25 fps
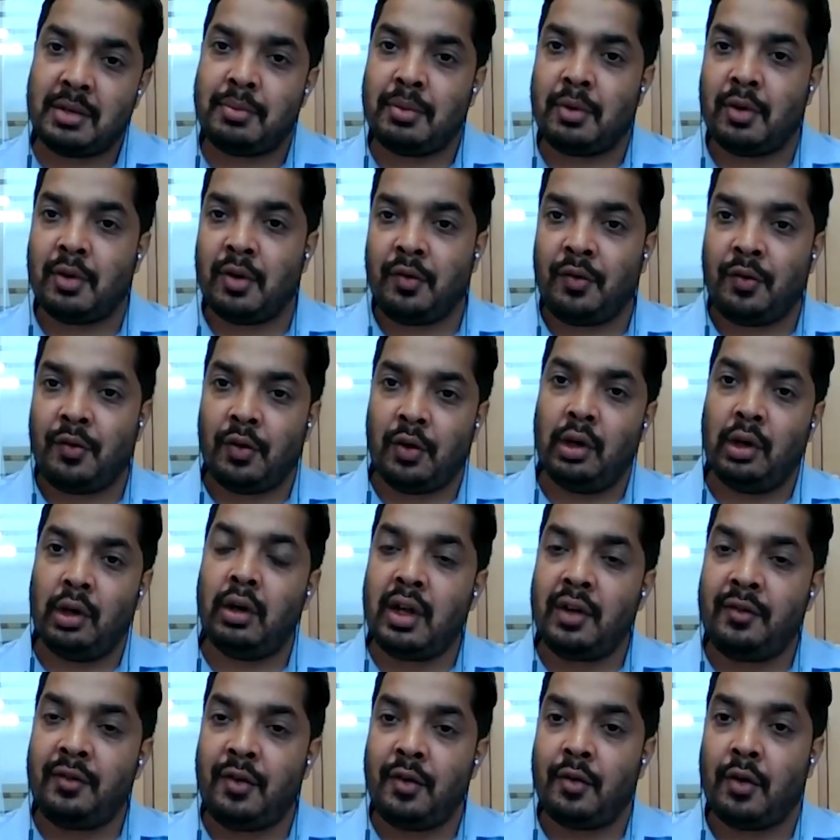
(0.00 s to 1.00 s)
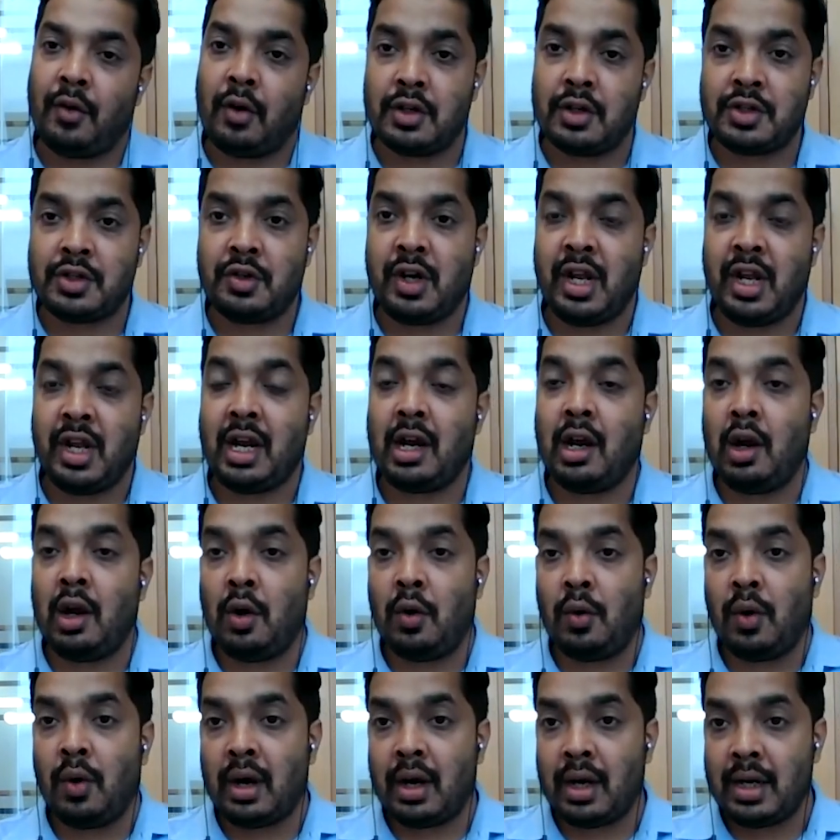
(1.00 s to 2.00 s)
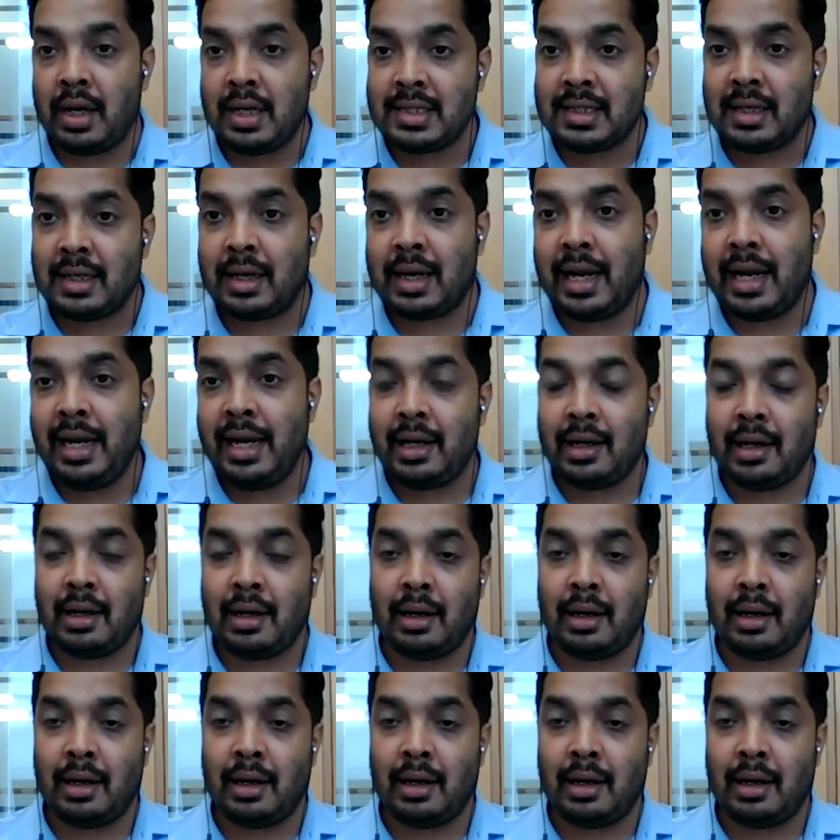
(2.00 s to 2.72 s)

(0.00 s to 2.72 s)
portfolio if he wants to take a lower risk, right?